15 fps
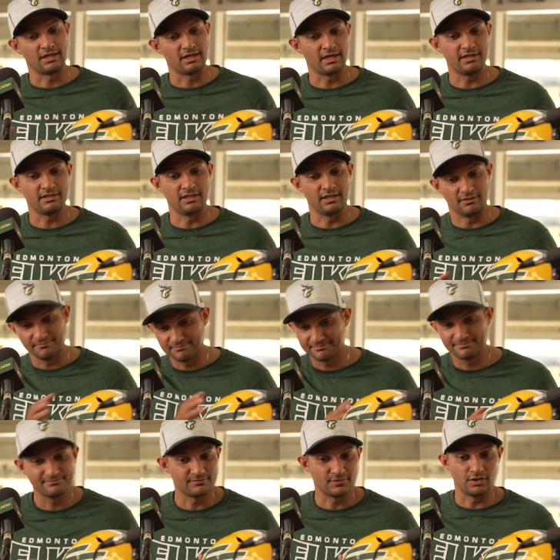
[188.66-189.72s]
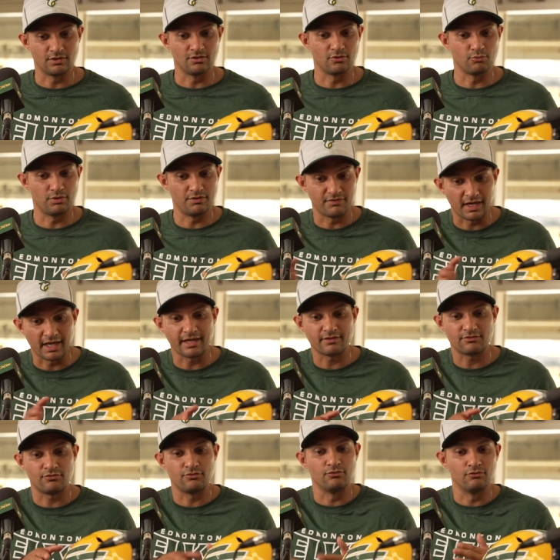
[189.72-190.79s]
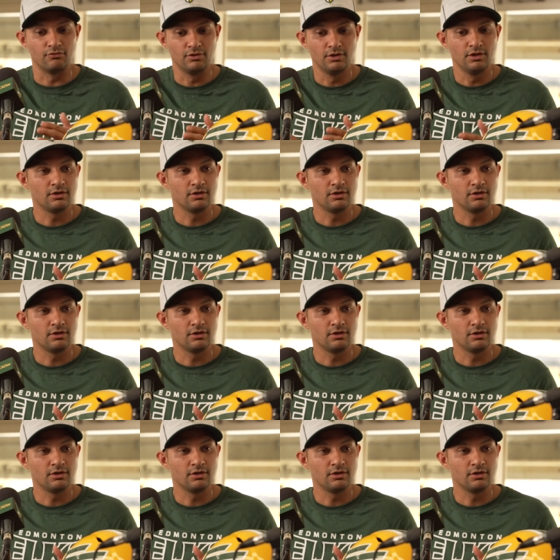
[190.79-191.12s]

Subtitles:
and I that, you know, we've had to